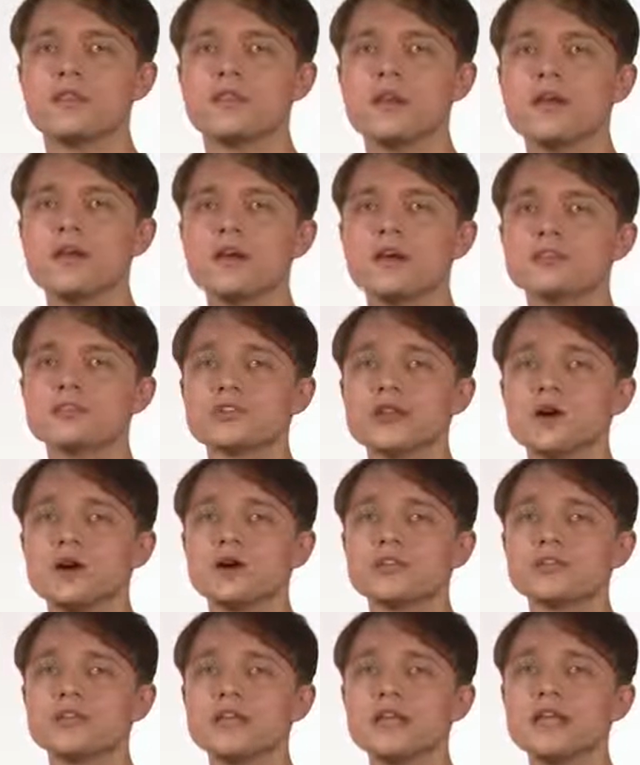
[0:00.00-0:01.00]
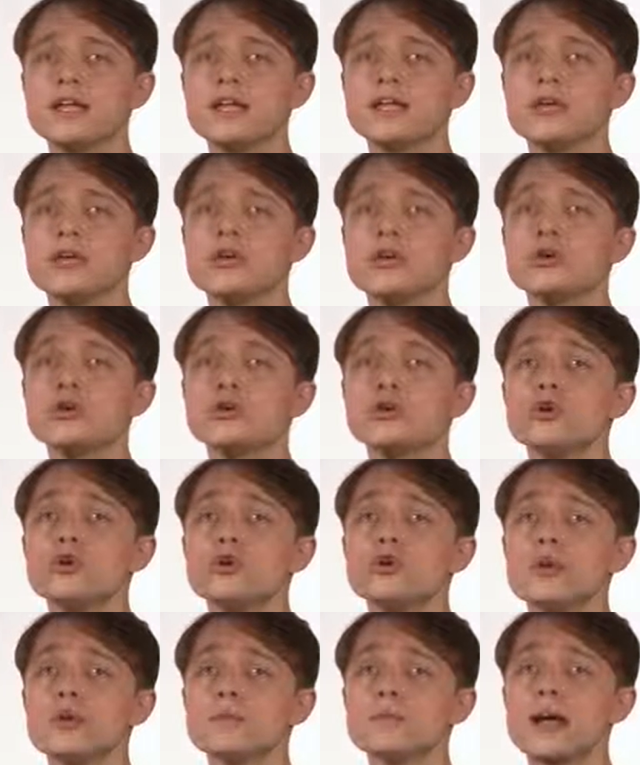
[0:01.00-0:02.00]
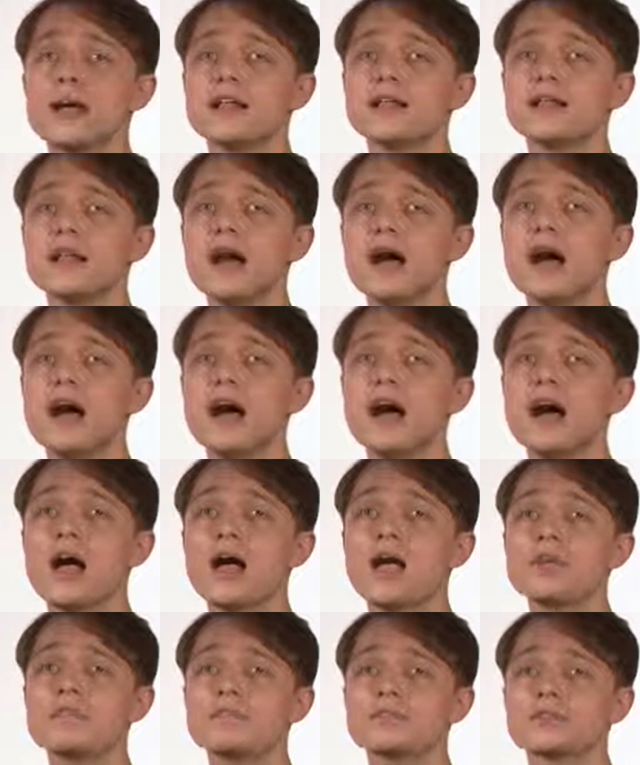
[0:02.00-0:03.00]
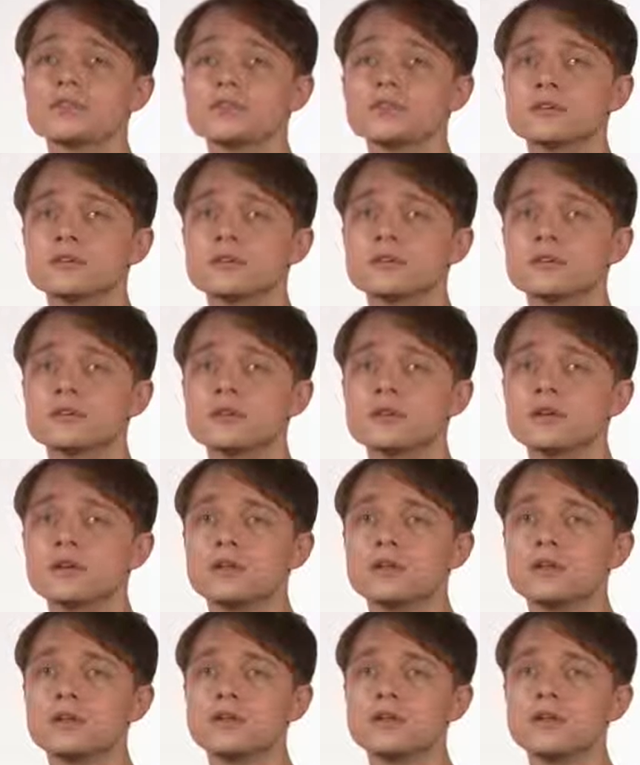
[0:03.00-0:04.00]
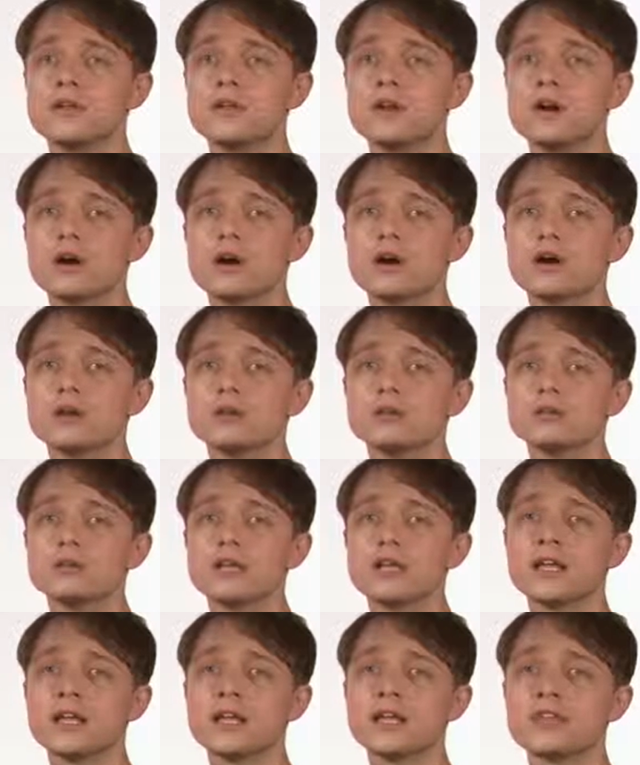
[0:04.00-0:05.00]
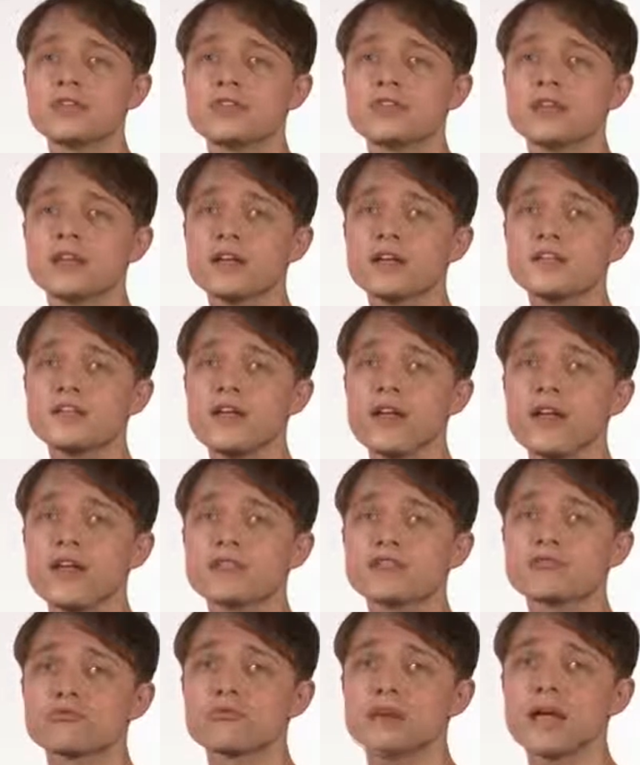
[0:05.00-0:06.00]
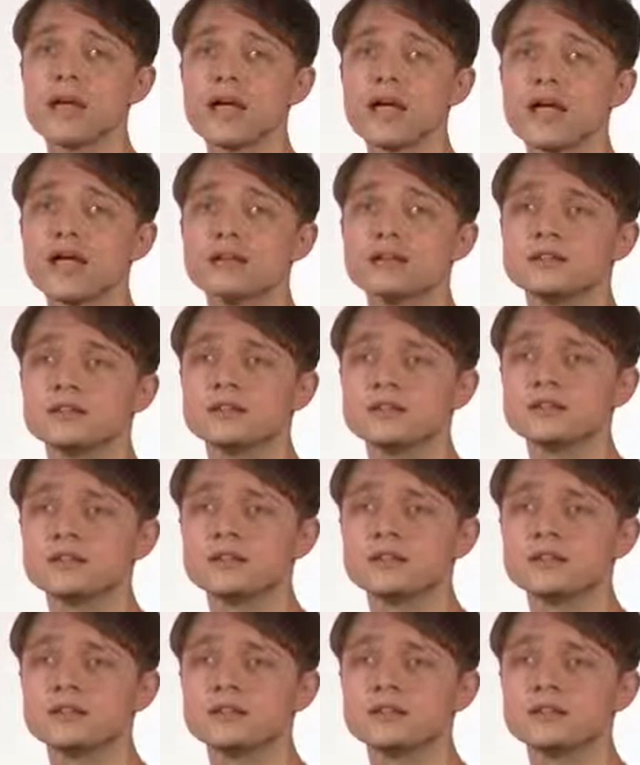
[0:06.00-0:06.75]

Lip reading: there's only you in my life, the only thing that's right.